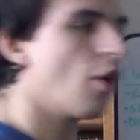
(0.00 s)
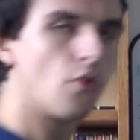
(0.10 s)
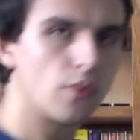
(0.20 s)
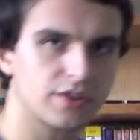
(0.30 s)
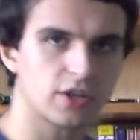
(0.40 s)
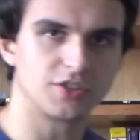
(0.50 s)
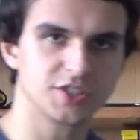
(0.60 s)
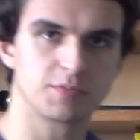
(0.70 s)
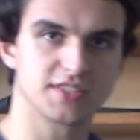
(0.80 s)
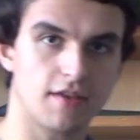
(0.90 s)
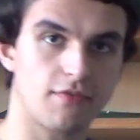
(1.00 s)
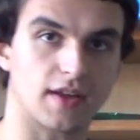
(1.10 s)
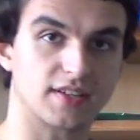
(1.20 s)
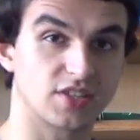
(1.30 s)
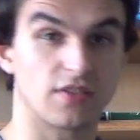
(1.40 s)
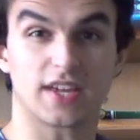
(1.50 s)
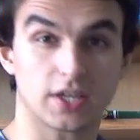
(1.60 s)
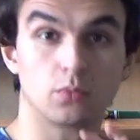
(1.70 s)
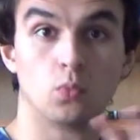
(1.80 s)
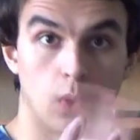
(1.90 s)
with conspecifics so they
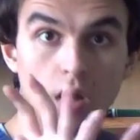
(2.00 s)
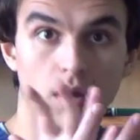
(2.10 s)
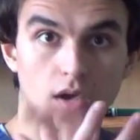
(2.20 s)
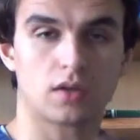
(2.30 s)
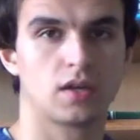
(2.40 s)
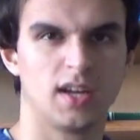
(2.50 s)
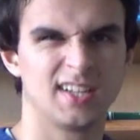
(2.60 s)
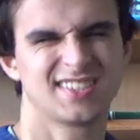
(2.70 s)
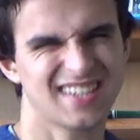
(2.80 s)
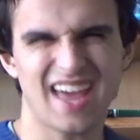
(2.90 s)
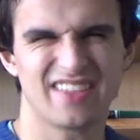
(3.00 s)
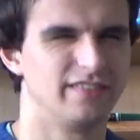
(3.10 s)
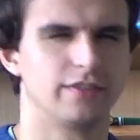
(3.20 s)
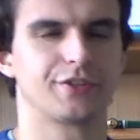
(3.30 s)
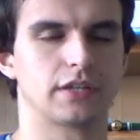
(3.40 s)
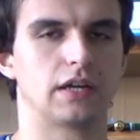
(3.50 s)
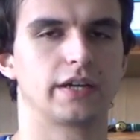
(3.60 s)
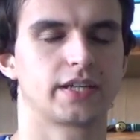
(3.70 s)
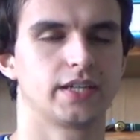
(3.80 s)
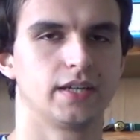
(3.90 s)
can work together if you
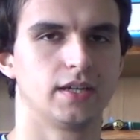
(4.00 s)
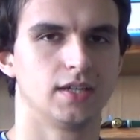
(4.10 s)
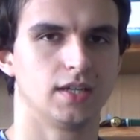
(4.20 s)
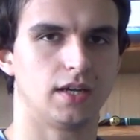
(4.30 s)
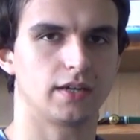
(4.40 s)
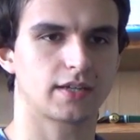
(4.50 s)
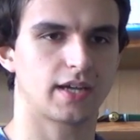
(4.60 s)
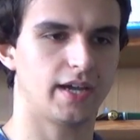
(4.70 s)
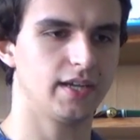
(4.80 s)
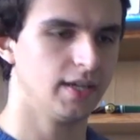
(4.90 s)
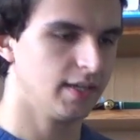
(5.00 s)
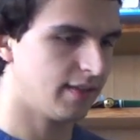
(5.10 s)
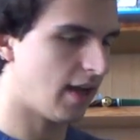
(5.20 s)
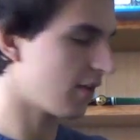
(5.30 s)
like. Okay, now